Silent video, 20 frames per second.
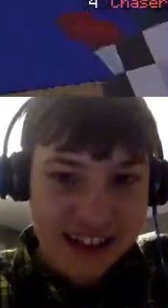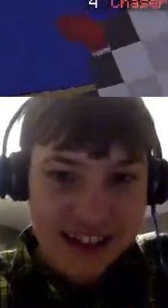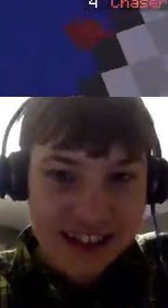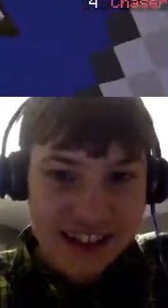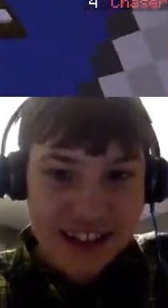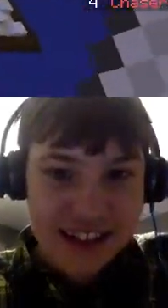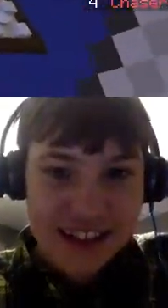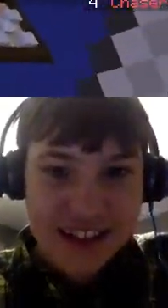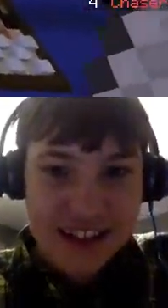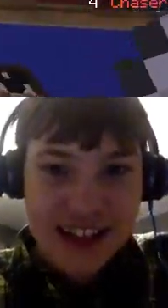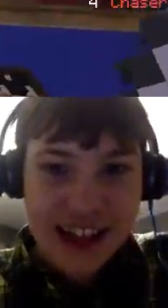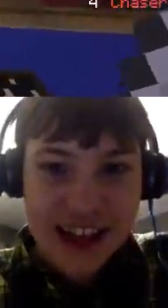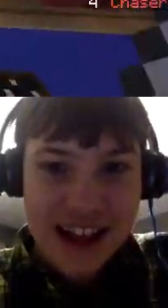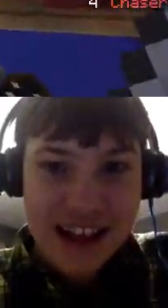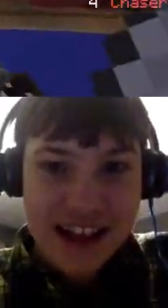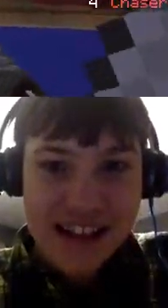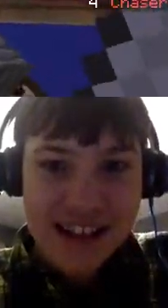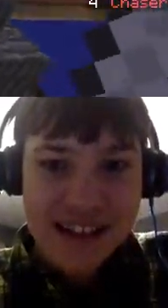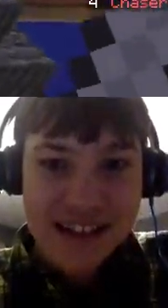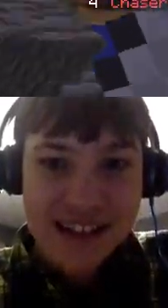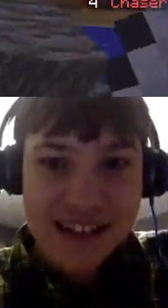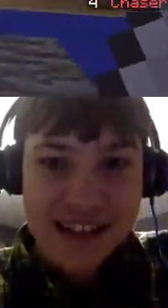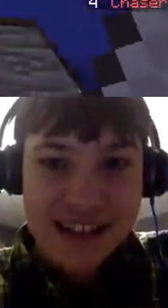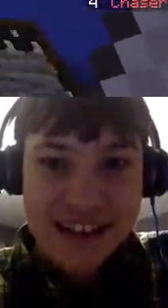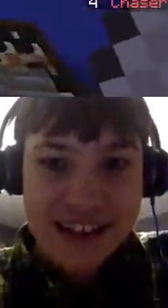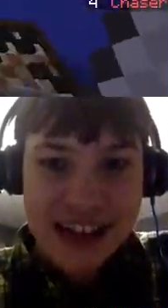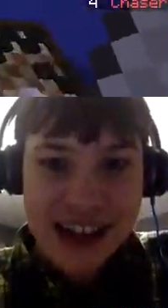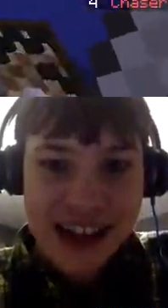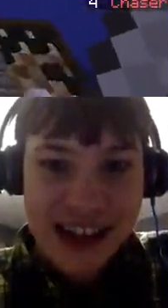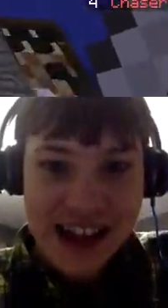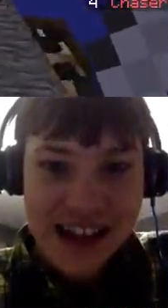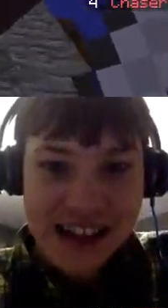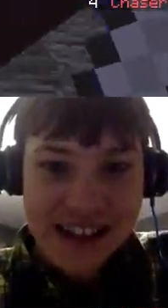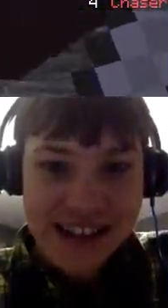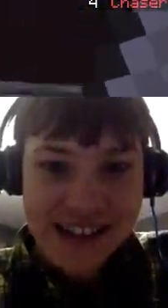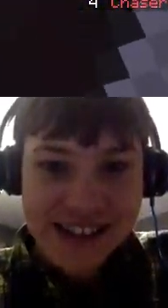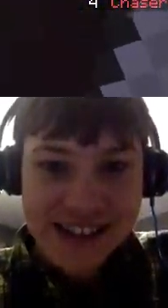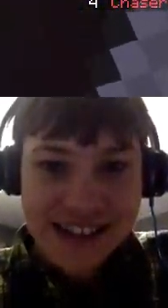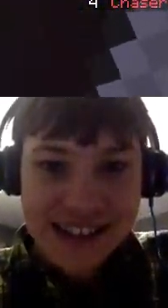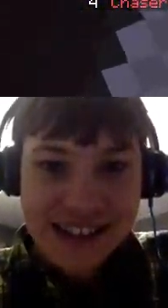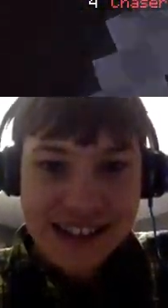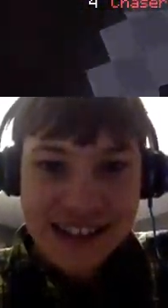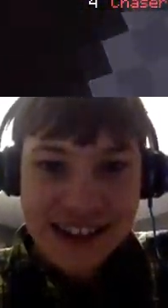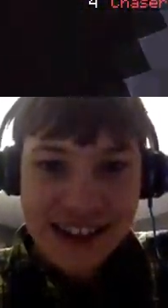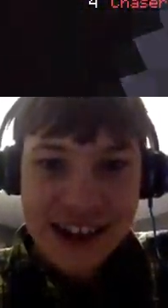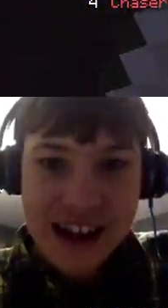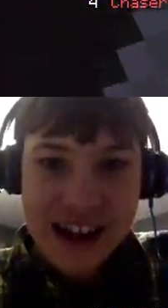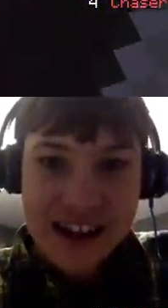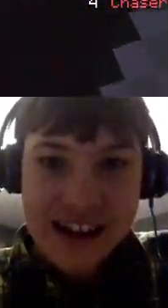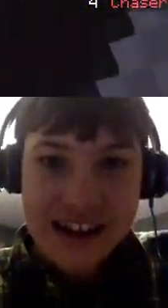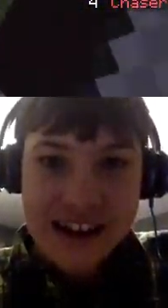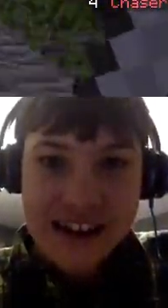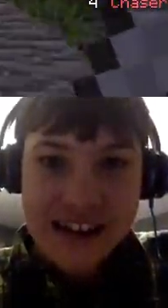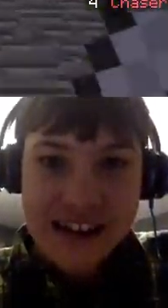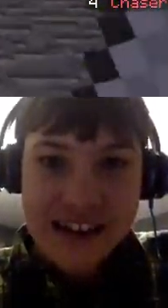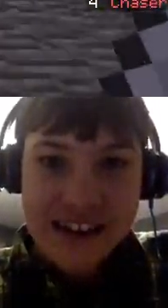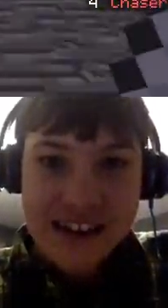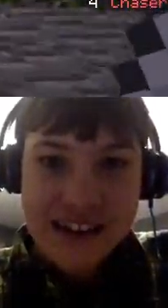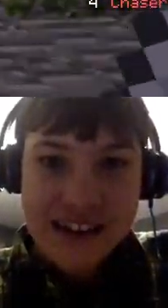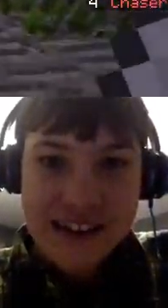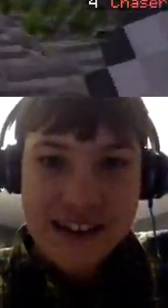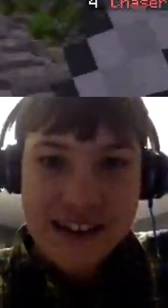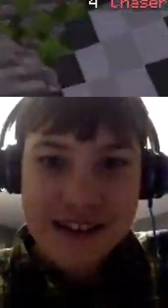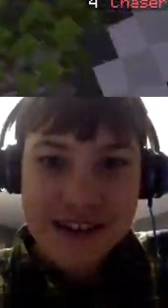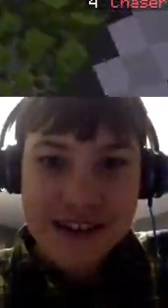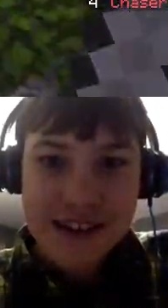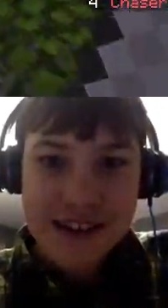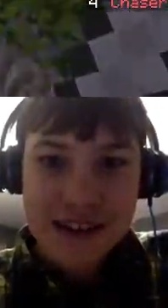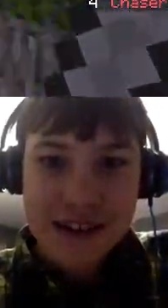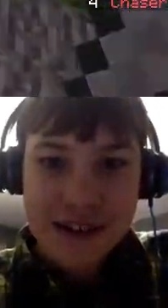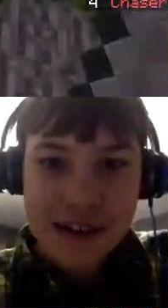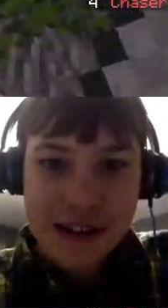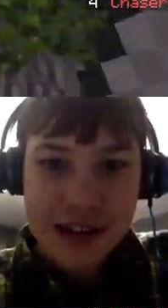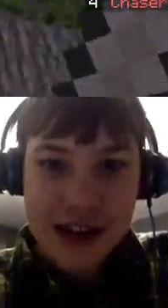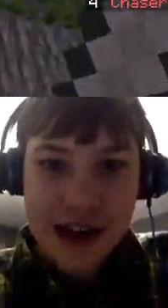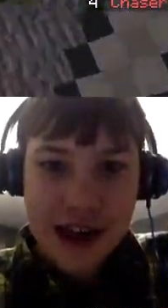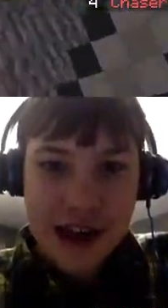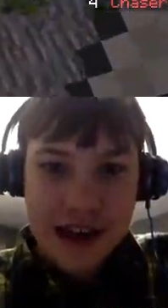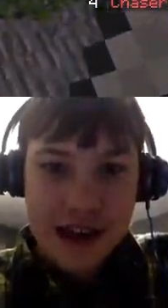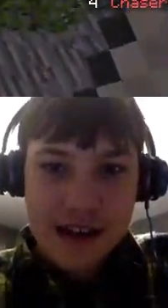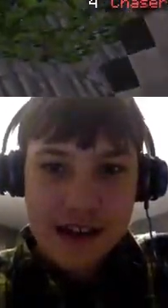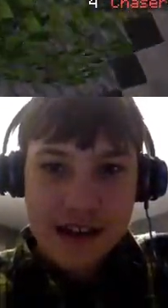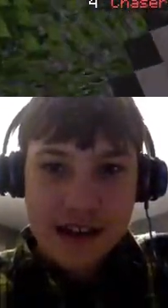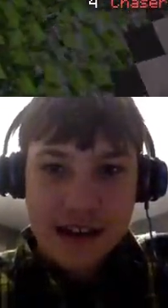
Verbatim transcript: bad. Ah, ah, ah. ah, ah Ah,